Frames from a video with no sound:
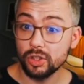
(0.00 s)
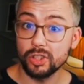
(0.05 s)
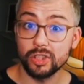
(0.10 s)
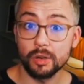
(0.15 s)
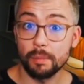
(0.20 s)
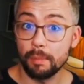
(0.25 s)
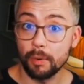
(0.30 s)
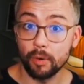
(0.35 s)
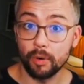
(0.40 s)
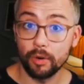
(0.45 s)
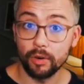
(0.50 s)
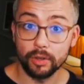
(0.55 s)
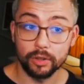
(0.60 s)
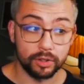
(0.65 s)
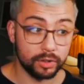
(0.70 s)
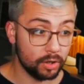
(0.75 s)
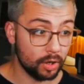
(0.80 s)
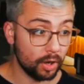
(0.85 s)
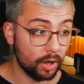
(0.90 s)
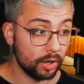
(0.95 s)
to support
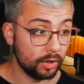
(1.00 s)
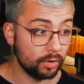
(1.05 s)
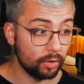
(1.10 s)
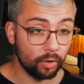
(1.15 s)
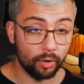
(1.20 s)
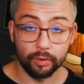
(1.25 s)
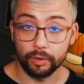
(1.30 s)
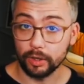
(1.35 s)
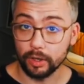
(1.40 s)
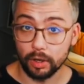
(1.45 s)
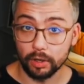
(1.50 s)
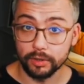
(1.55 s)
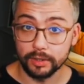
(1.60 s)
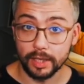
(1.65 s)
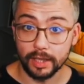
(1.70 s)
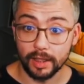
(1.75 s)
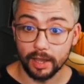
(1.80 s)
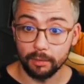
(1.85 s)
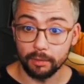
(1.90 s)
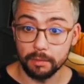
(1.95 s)
us and all the
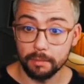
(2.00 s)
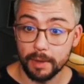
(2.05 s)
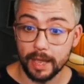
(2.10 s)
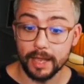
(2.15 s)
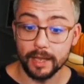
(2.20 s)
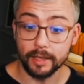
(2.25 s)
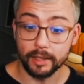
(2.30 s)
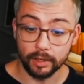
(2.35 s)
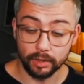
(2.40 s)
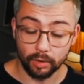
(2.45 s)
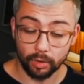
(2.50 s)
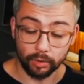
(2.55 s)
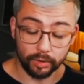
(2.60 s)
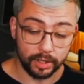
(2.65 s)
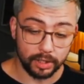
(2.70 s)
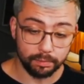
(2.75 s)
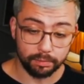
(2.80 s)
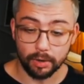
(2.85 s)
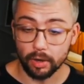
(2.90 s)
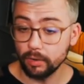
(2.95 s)
content that we make and all
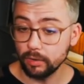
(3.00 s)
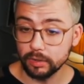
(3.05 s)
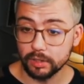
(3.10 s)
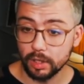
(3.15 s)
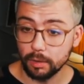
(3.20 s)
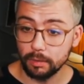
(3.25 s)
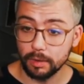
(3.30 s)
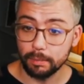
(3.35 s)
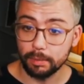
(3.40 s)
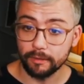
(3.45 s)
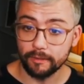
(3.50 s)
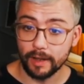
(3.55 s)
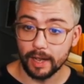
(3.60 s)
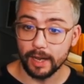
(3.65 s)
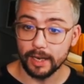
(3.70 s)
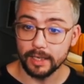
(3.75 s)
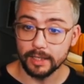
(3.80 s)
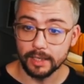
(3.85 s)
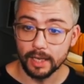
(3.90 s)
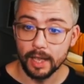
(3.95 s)
these products that we
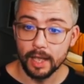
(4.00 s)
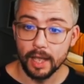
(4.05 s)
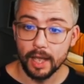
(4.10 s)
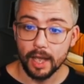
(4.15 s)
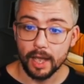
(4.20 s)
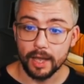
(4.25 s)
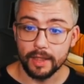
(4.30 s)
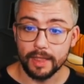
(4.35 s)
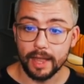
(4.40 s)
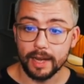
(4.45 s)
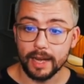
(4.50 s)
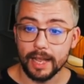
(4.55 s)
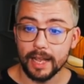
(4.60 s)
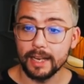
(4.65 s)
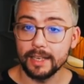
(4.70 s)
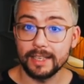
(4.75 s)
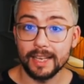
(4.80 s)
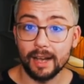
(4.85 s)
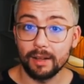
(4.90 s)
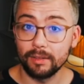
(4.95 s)
provide. And then
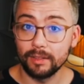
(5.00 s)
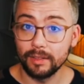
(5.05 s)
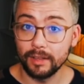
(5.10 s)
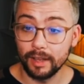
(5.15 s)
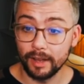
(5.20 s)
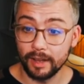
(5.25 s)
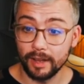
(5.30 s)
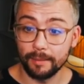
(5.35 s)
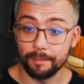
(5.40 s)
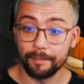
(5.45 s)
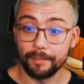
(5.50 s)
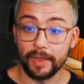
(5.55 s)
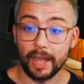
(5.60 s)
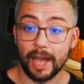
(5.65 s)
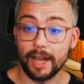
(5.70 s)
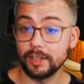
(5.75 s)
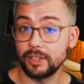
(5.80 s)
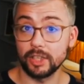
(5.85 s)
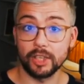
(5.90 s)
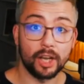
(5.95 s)
hit down, um,
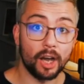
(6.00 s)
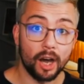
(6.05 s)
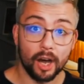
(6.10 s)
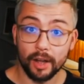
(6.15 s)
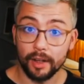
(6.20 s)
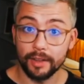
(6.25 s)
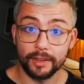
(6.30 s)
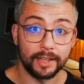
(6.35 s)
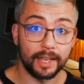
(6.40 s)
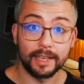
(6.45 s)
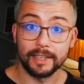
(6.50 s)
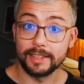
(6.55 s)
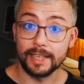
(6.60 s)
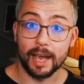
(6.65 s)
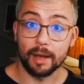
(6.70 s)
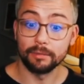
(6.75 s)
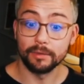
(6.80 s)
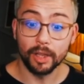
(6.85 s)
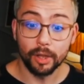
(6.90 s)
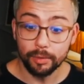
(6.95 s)
add to cart and then
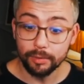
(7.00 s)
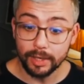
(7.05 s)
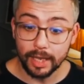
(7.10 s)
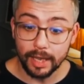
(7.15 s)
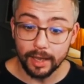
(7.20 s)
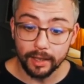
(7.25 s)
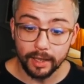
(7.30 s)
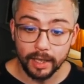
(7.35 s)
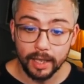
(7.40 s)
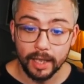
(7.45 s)
download it.